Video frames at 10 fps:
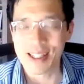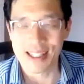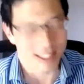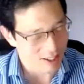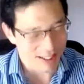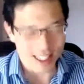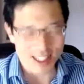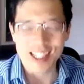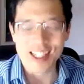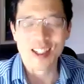good.
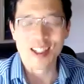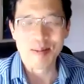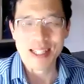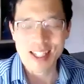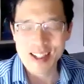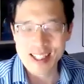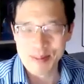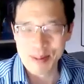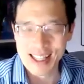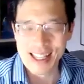It's good to be serious
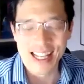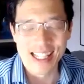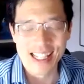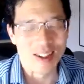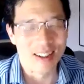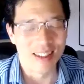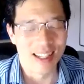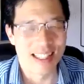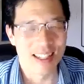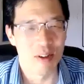about that sort of thing.
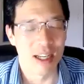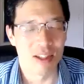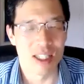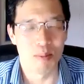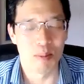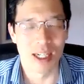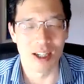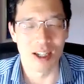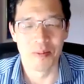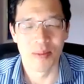If it's important
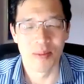to you.